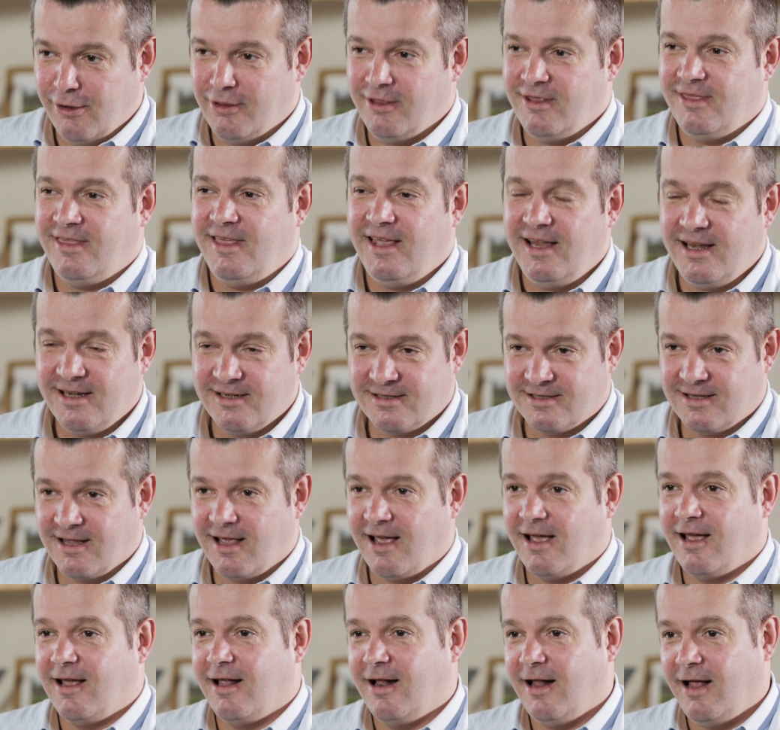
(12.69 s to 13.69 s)
other things
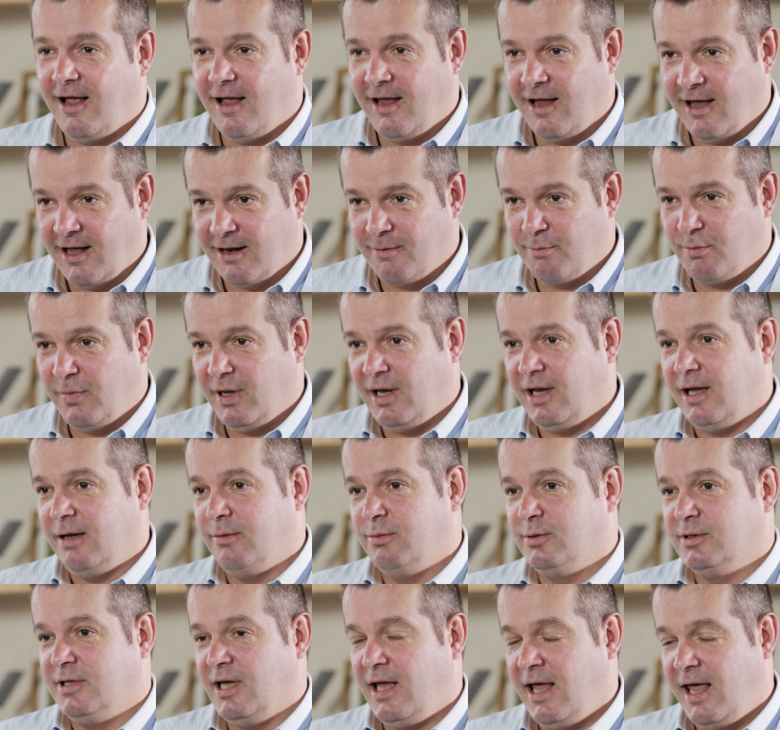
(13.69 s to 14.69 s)
that I hadn't been
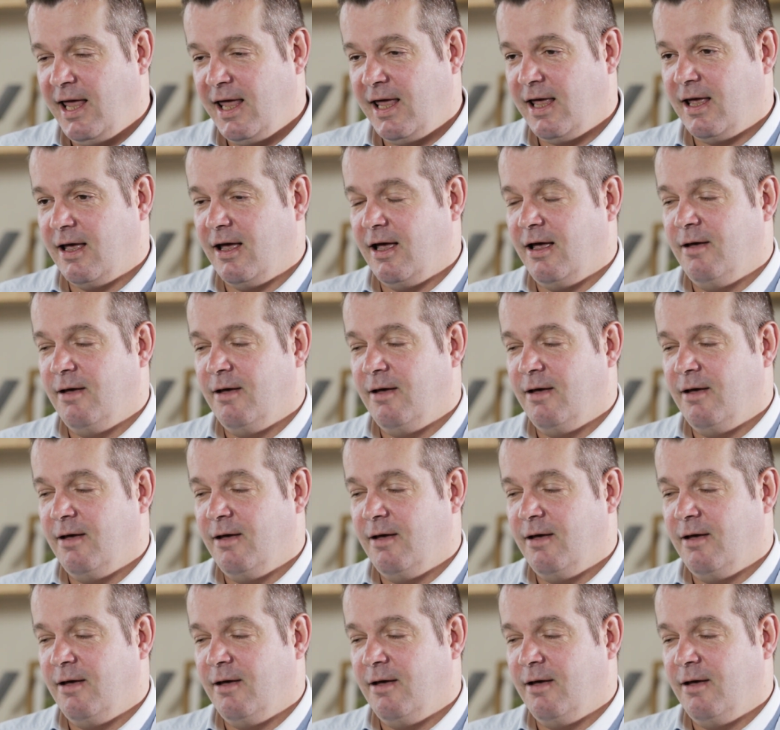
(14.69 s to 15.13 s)
able to hear.